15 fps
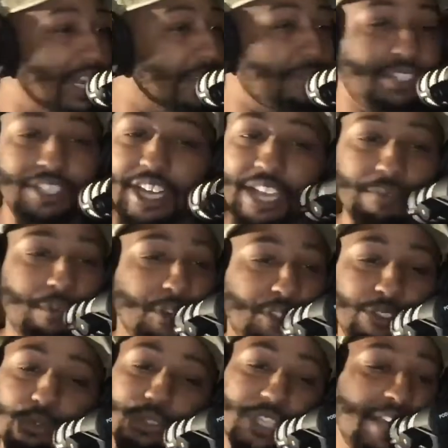or whatever the
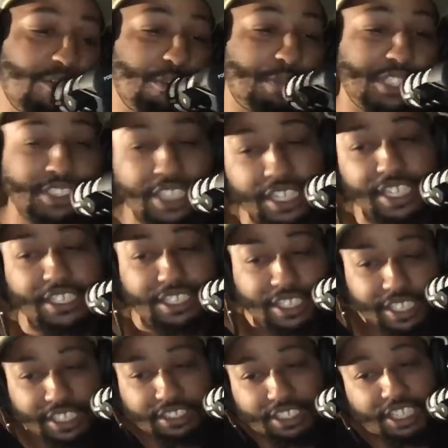network you give them cuz they need to
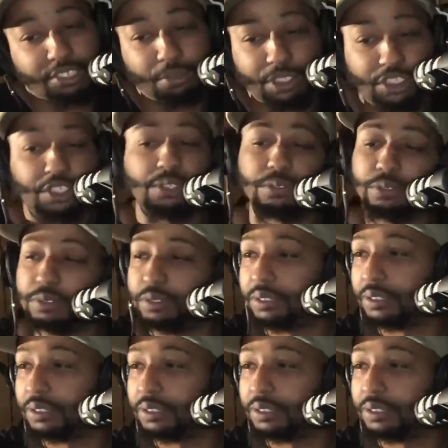get in touch with you.